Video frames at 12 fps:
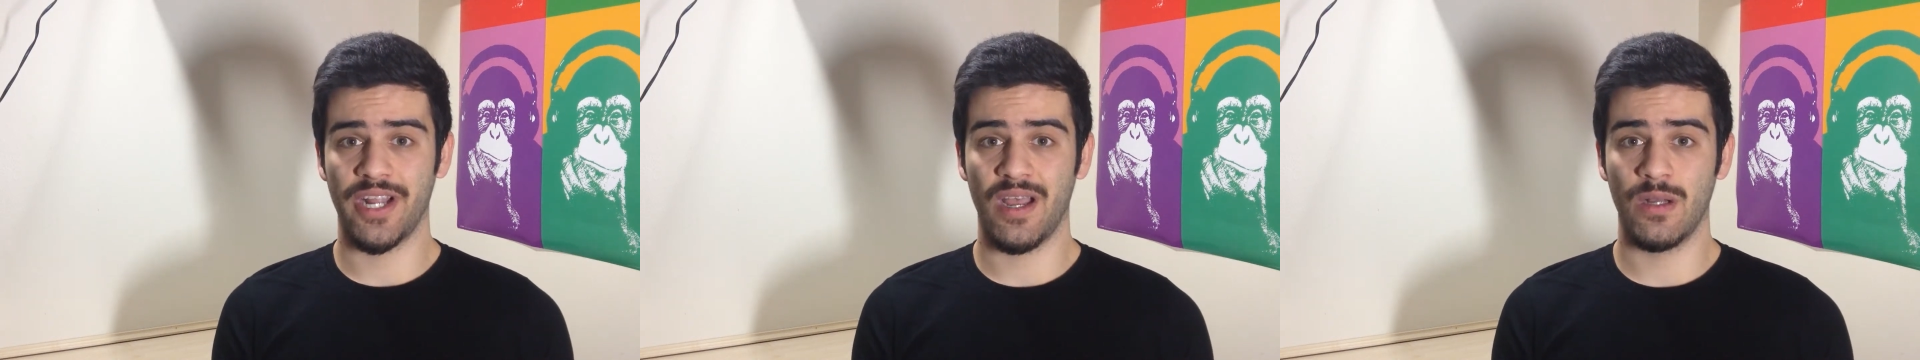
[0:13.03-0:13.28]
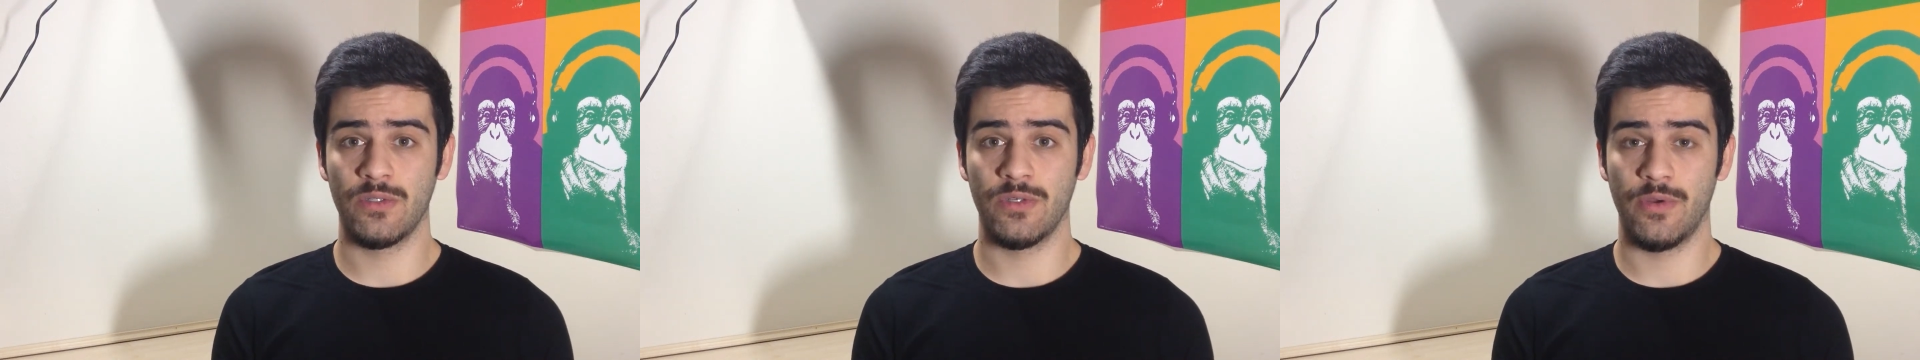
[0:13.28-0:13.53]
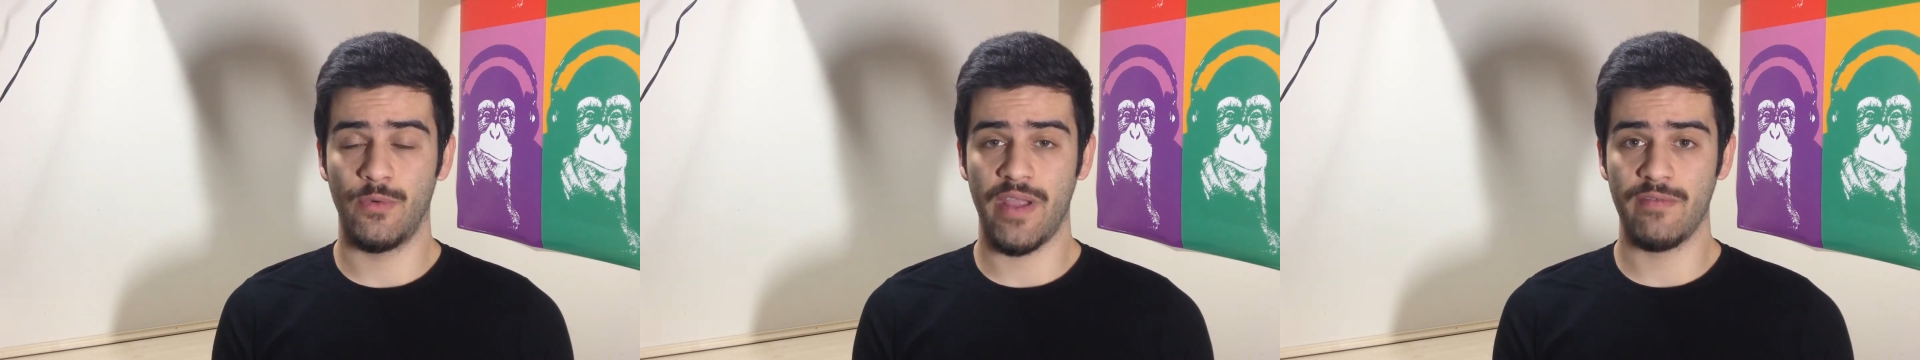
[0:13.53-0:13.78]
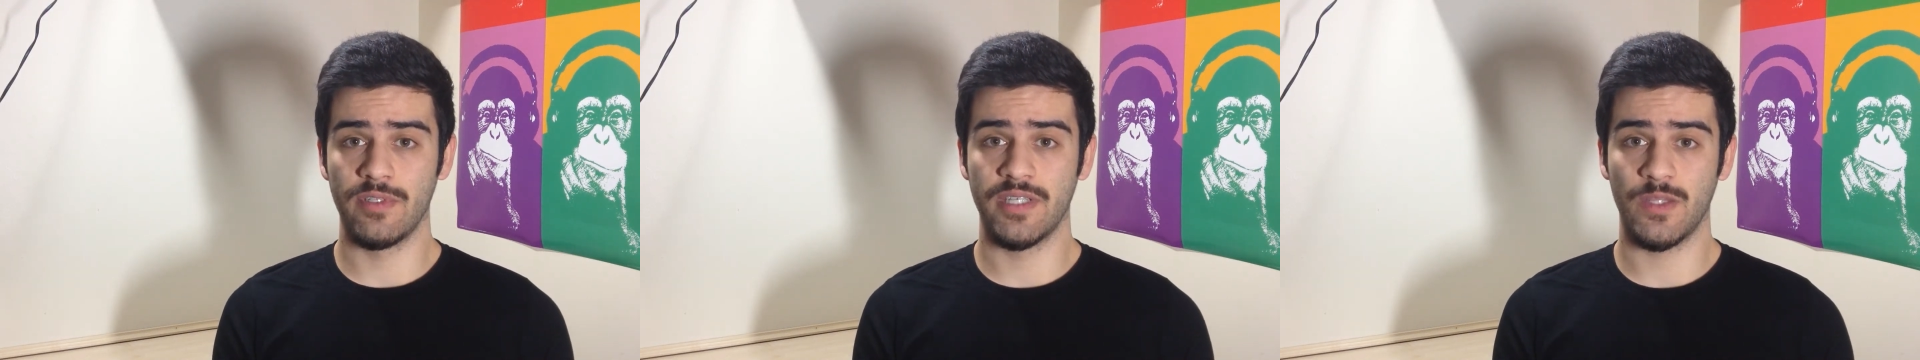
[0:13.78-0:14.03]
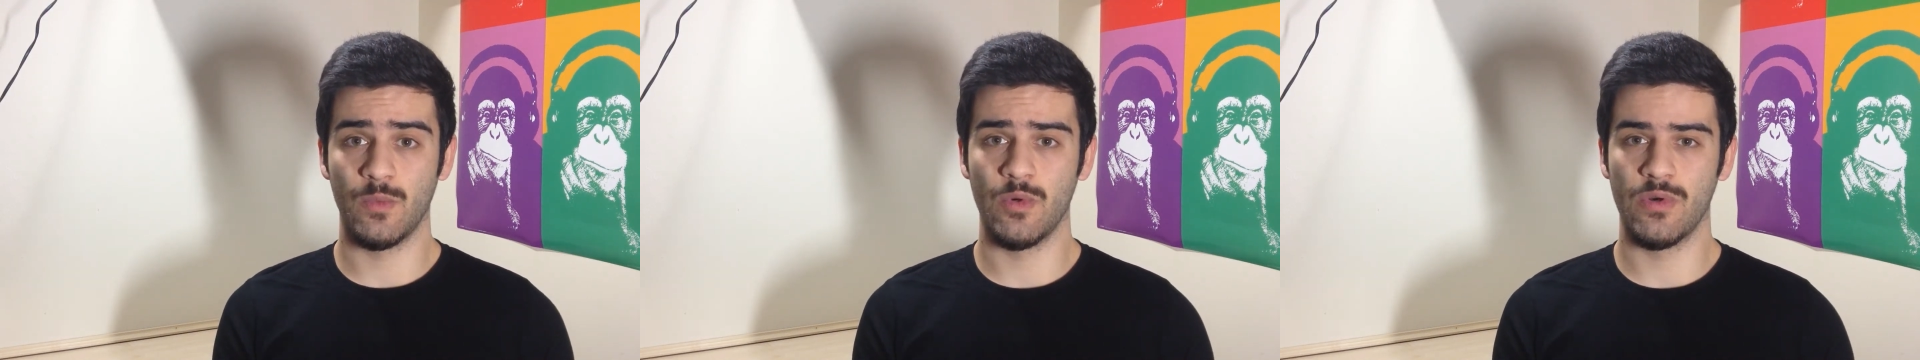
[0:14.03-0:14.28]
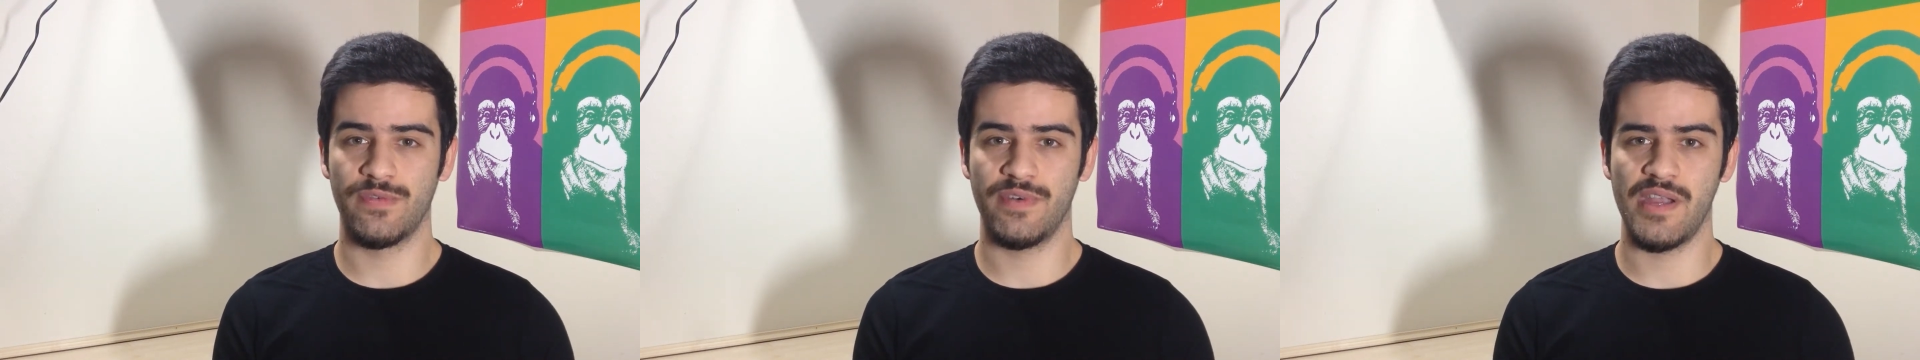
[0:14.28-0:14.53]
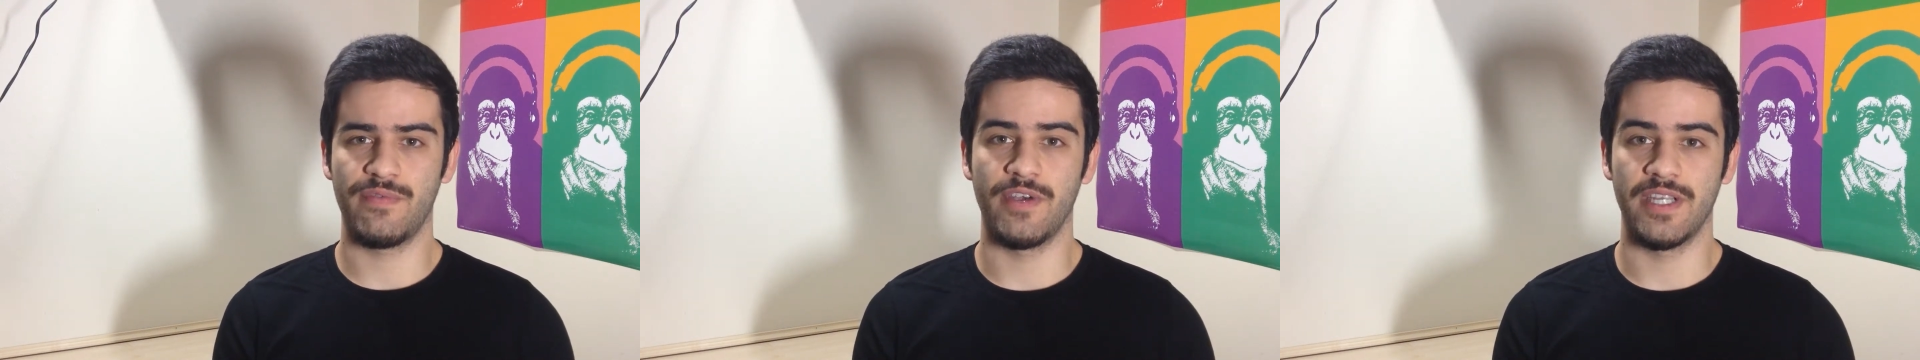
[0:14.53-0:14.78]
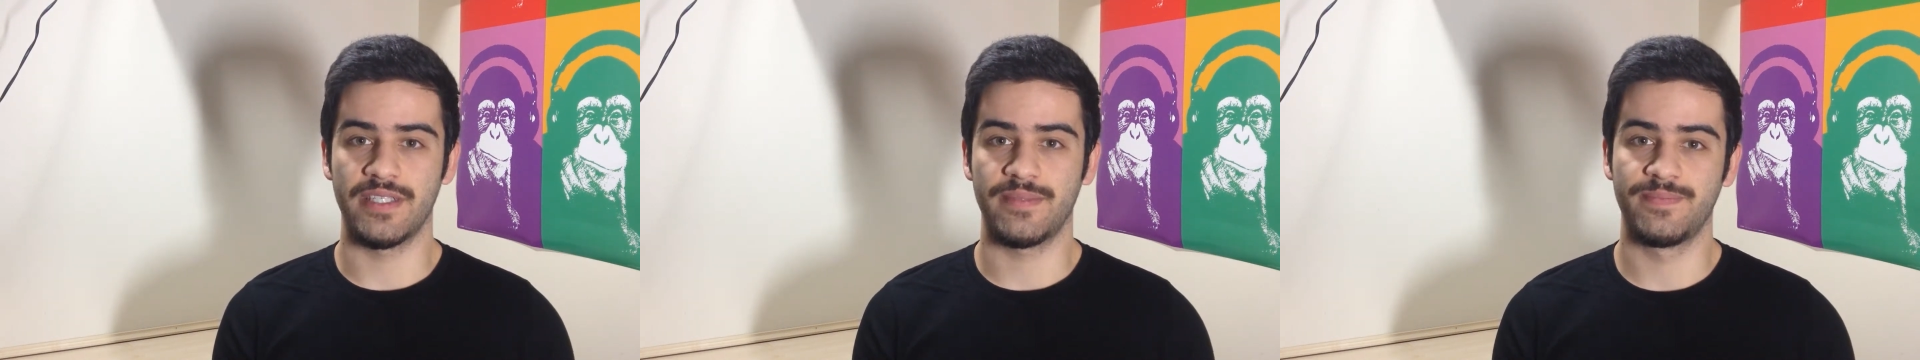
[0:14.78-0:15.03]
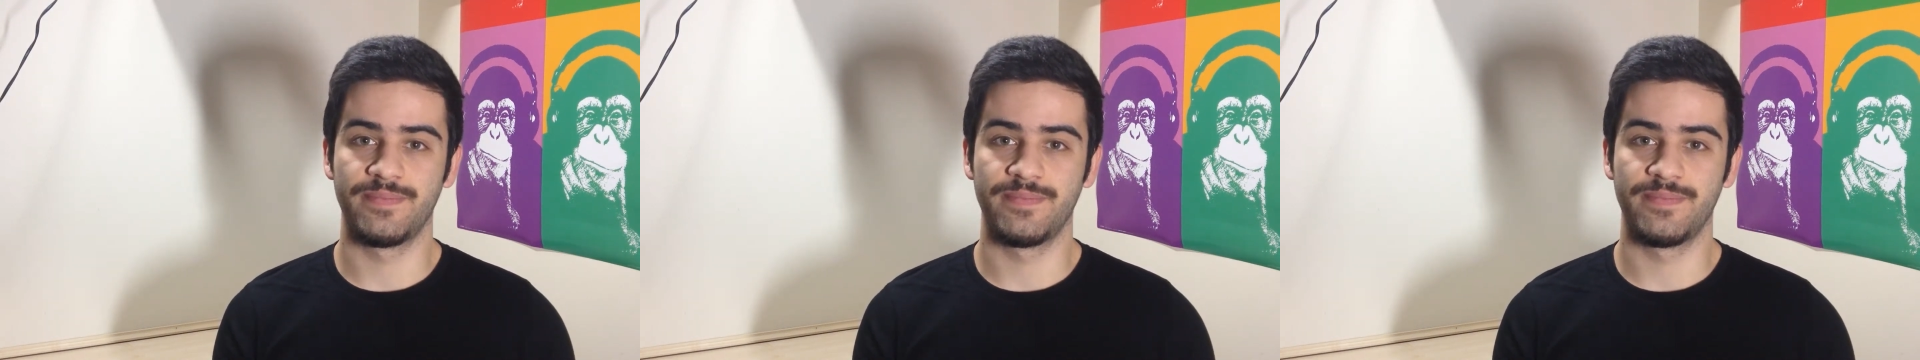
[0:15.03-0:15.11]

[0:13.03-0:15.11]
check out Rivals at War Firefight.